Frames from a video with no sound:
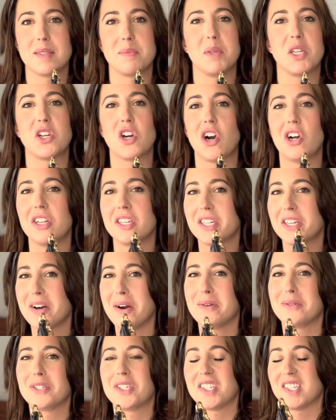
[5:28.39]
me calling
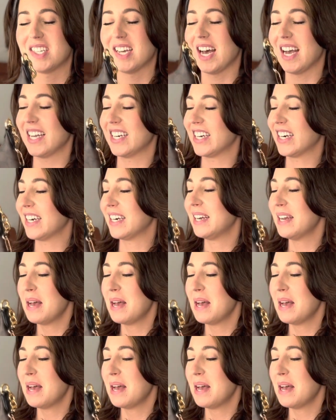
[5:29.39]
Coach designer,